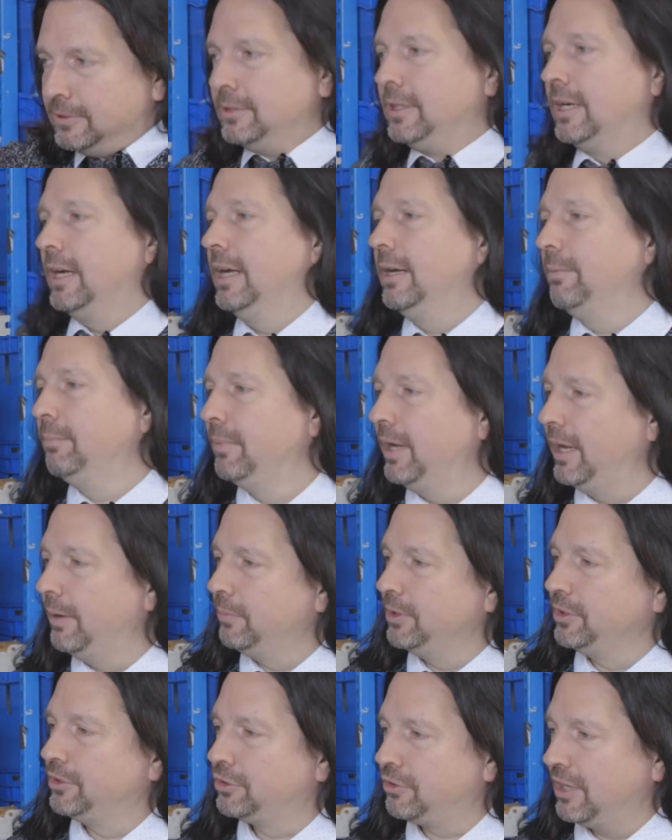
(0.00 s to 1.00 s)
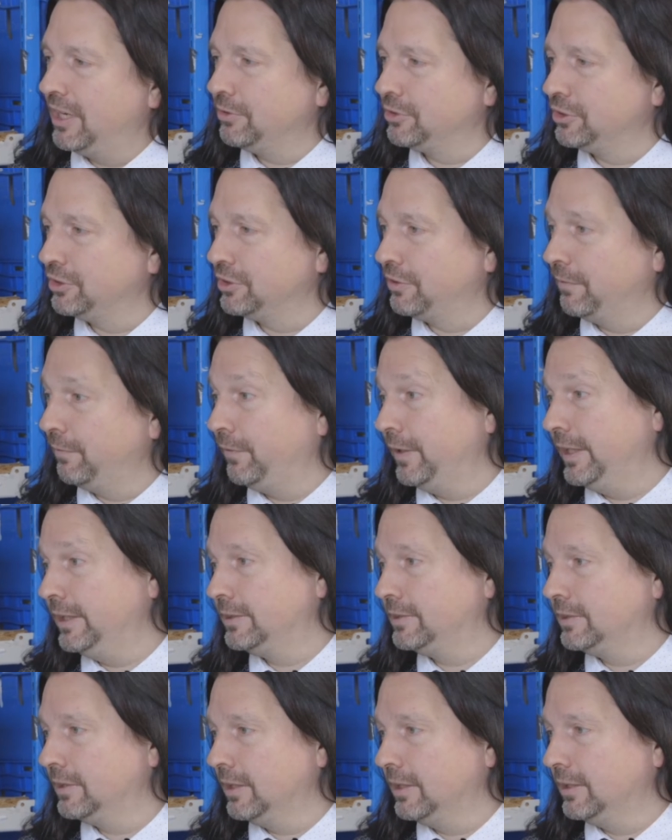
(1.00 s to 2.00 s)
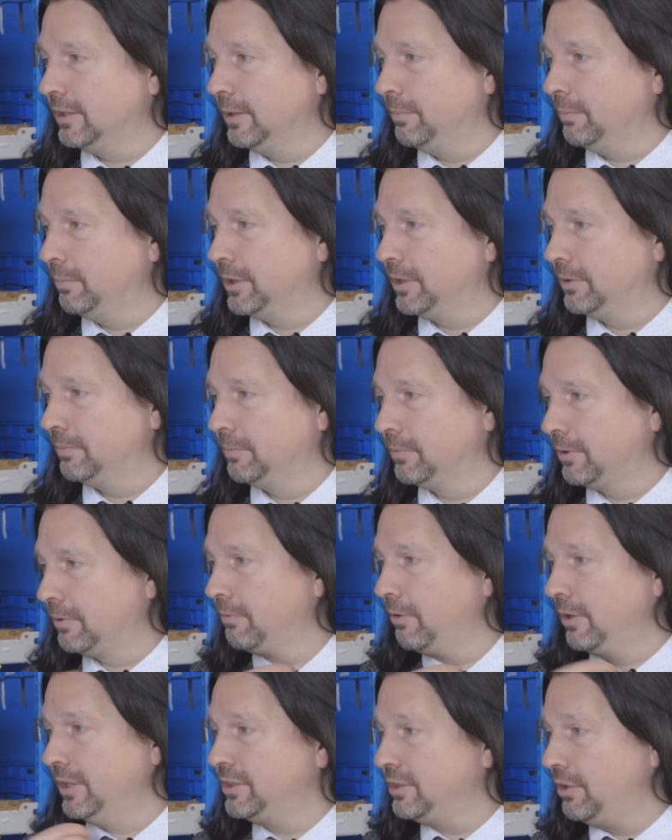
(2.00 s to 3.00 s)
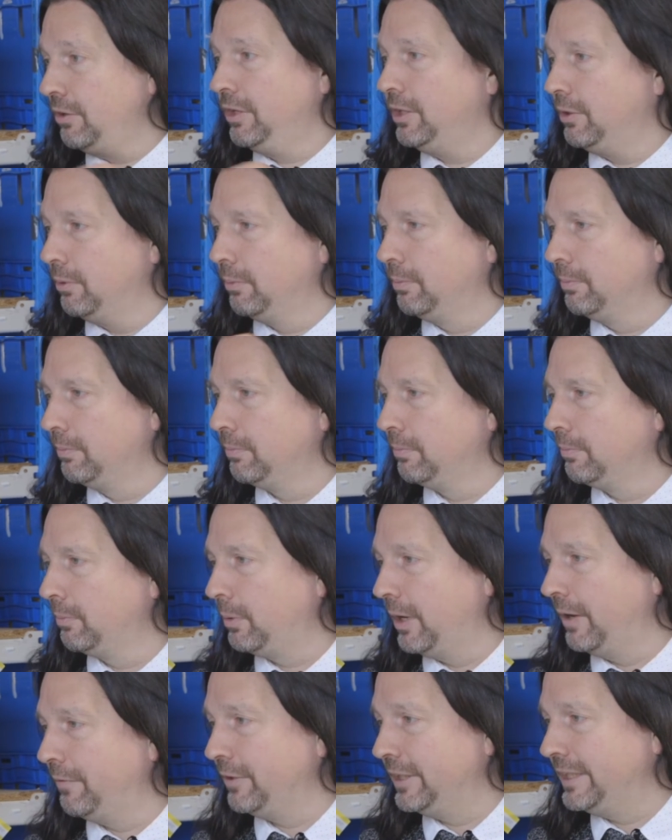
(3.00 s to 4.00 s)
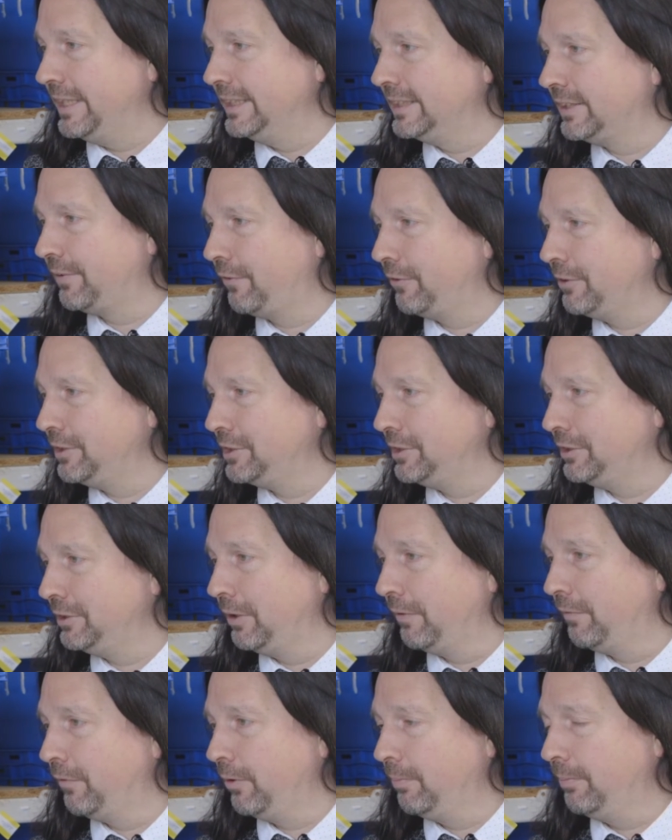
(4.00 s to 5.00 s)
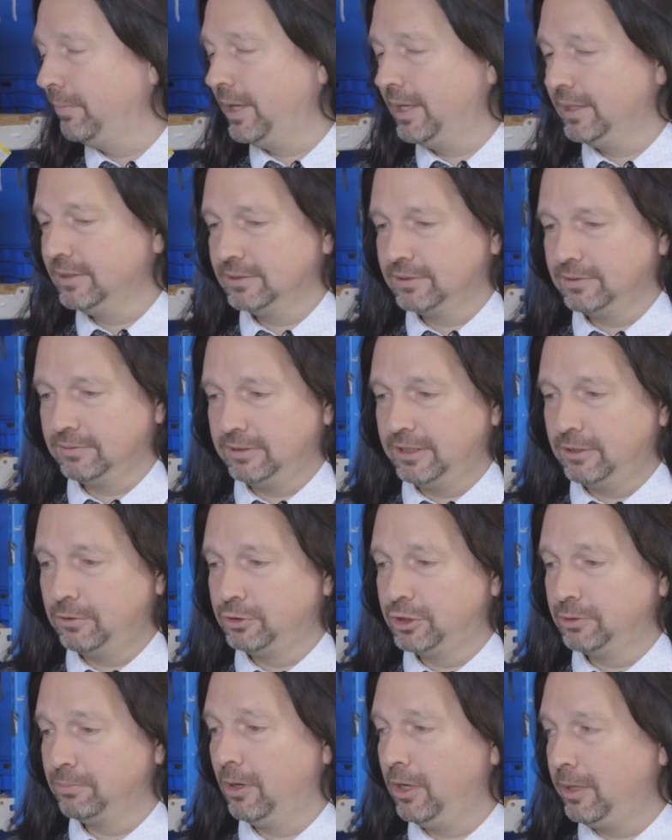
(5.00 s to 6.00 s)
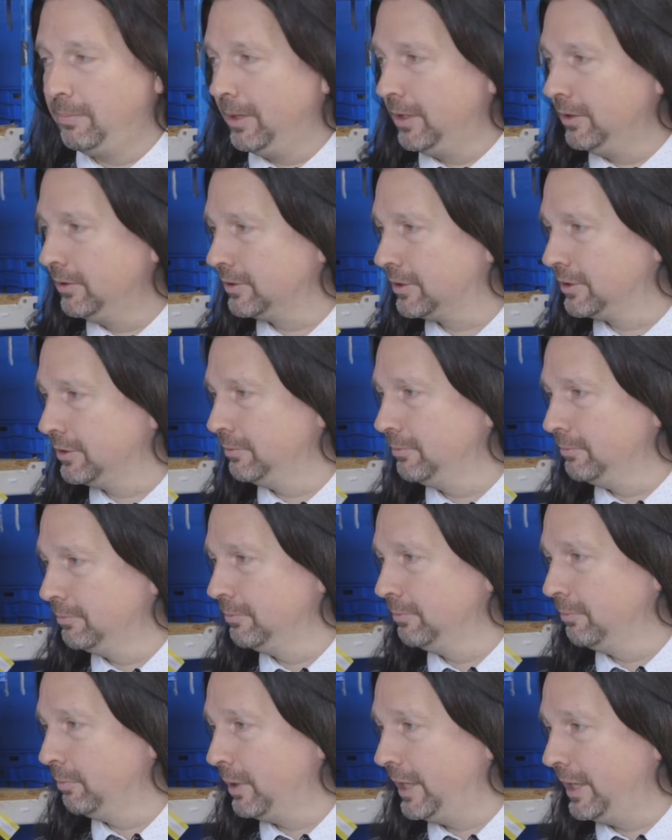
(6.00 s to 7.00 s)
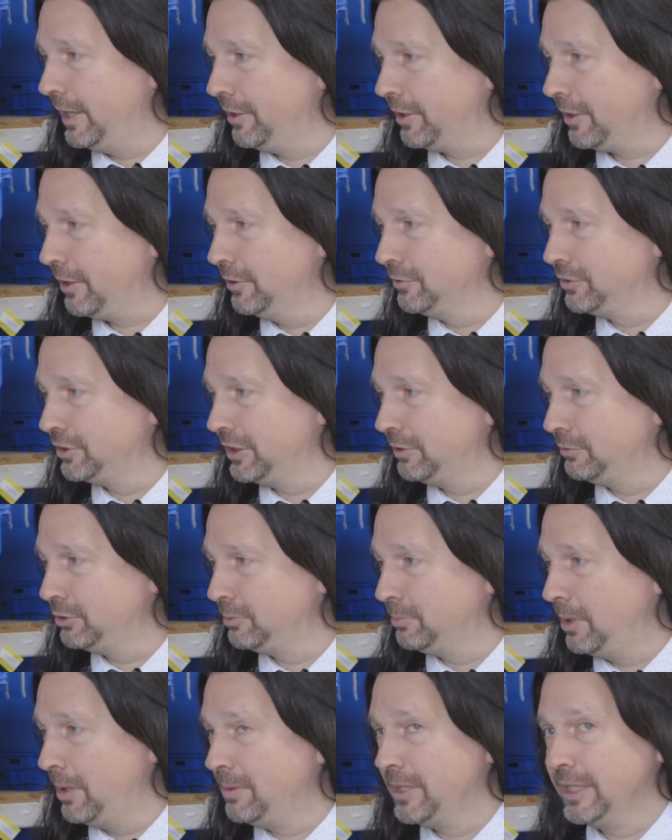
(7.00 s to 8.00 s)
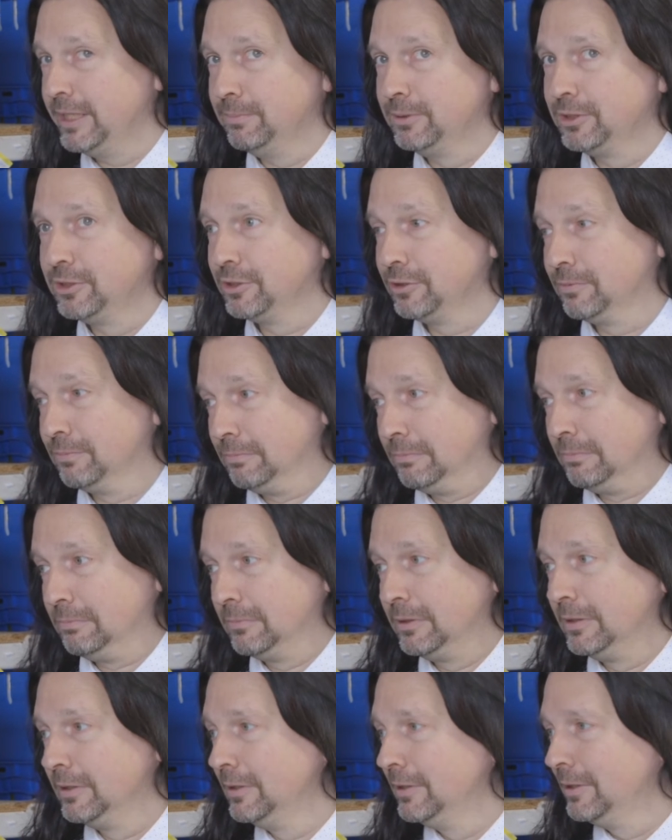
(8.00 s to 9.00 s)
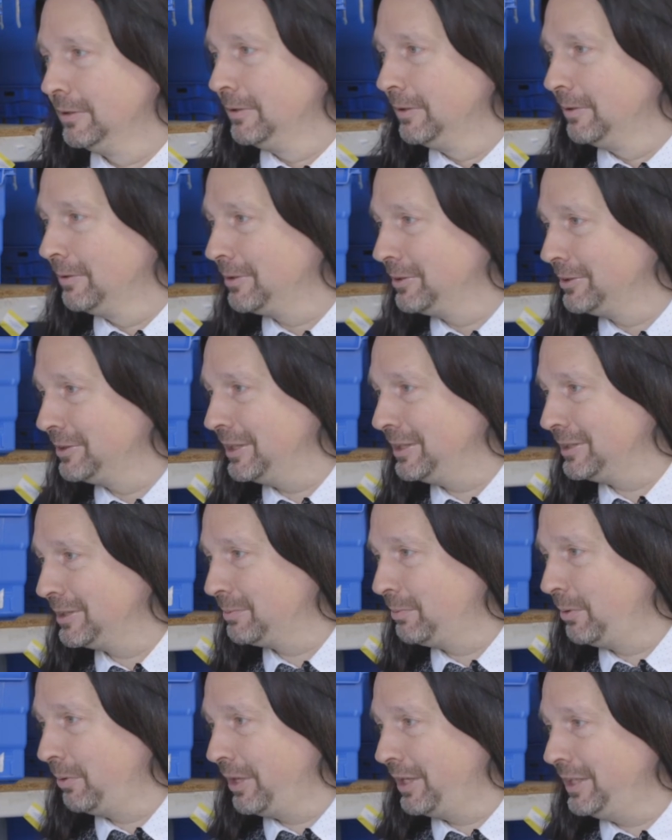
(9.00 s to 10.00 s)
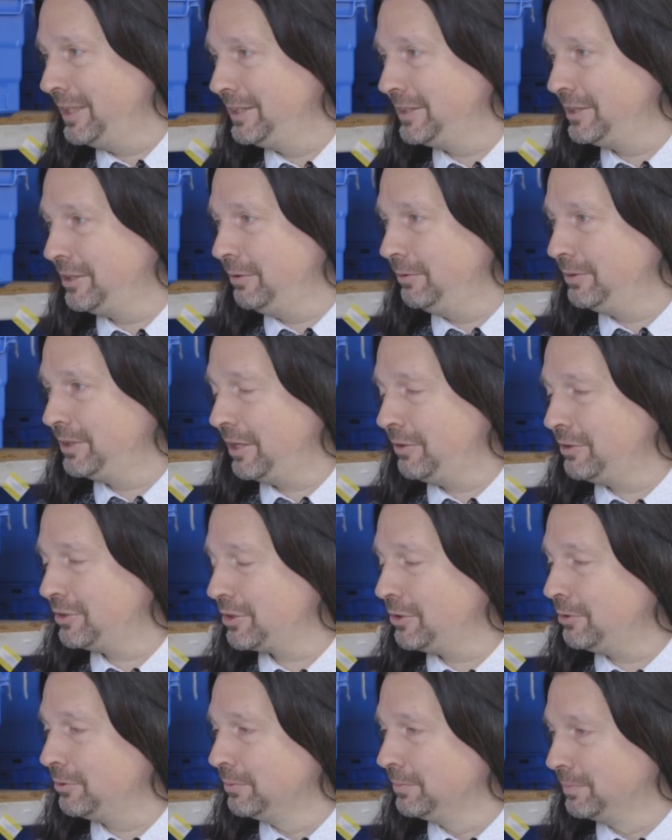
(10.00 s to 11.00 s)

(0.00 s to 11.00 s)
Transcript: and with trousers that fit and with the right tie or whatever he needs for his uniform, and little Jemima can wear the clothes that little Jemima needs, because it's what they need to do to go to school.